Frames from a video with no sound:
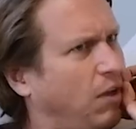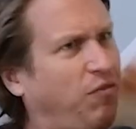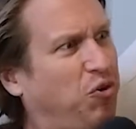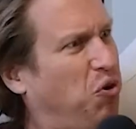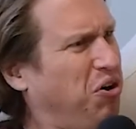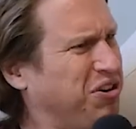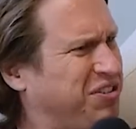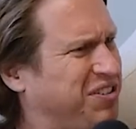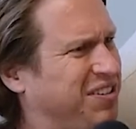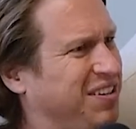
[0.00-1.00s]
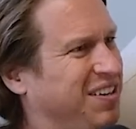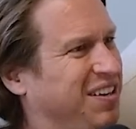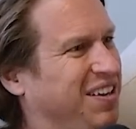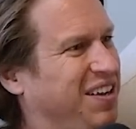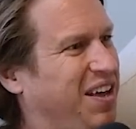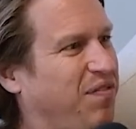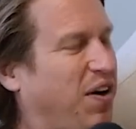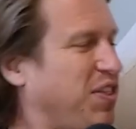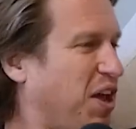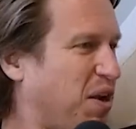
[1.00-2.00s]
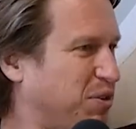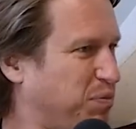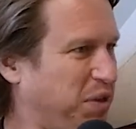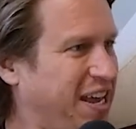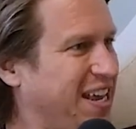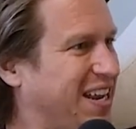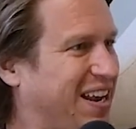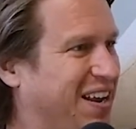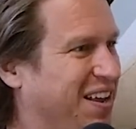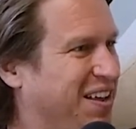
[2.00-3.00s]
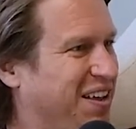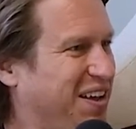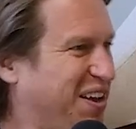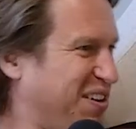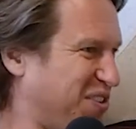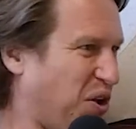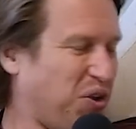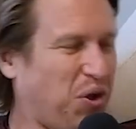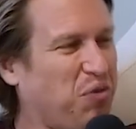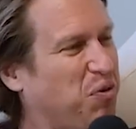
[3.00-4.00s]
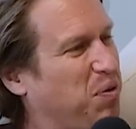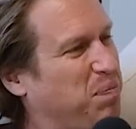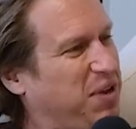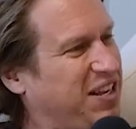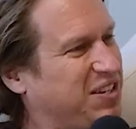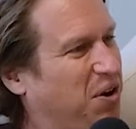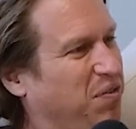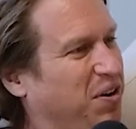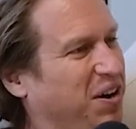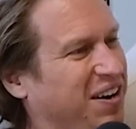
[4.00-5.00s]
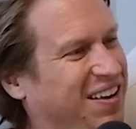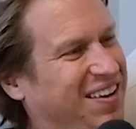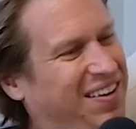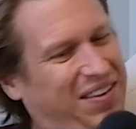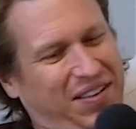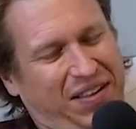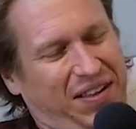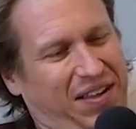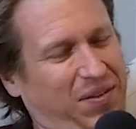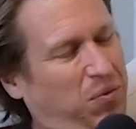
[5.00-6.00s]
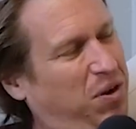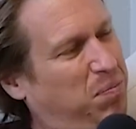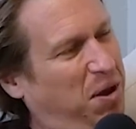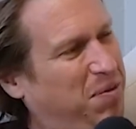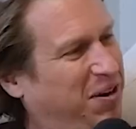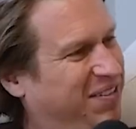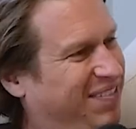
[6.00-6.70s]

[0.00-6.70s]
Of course. If I thought I was Pete and it's all over when Pete's over, what a bummer.